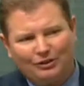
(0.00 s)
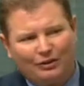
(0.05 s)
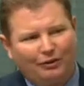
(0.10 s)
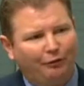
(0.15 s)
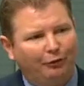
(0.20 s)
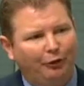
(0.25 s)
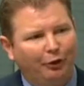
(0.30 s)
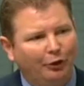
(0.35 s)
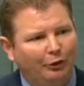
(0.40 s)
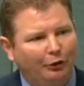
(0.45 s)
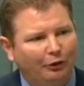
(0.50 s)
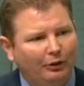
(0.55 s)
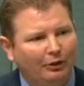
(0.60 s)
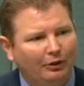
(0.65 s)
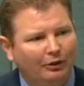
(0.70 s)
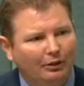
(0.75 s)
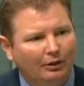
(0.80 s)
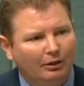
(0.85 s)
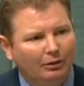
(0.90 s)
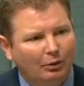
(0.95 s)
the first
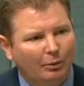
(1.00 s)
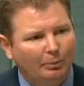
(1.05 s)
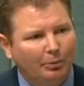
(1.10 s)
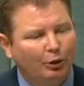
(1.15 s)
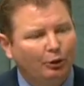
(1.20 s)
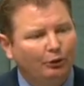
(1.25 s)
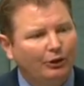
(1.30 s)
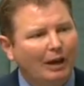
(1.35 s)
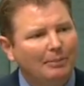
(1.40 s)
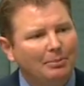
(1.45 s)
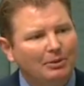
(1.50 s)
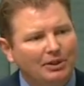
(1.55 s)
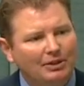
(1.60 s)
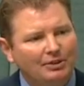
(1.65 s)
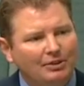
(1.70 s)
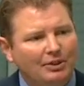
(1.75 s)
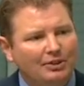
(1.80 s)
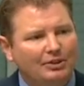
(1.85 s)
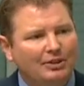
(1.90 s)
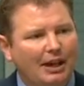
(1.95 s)
repeal day, but this
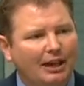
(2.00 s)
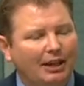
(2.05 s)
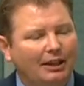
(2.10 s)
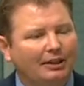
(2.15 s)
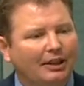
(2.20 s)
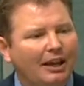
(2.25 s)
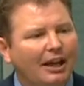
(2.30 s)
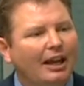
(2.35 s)
the second.